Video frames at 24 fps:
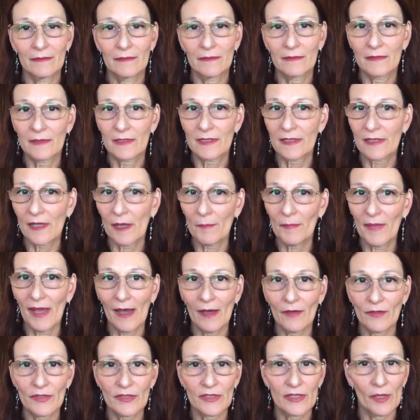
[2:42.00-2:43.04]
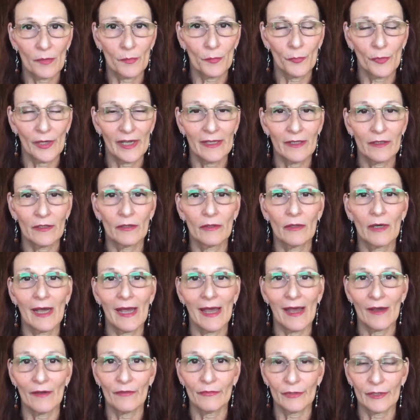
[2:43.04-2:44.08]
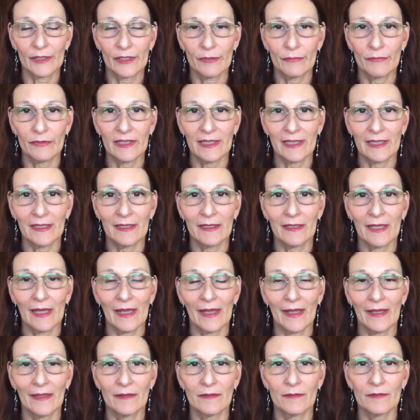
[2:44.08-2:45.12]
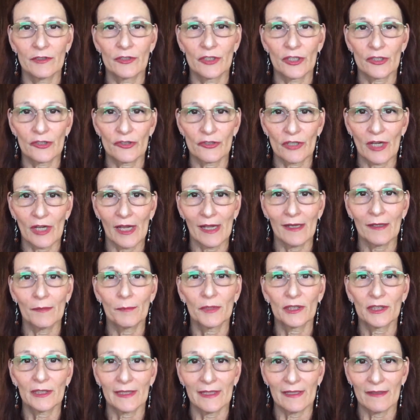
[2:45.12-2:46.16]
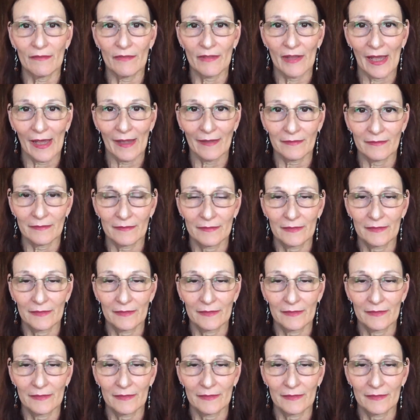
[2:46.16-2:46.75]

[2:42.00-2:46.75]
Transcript: somehow, some way you'll have what you need, and just try to believe that.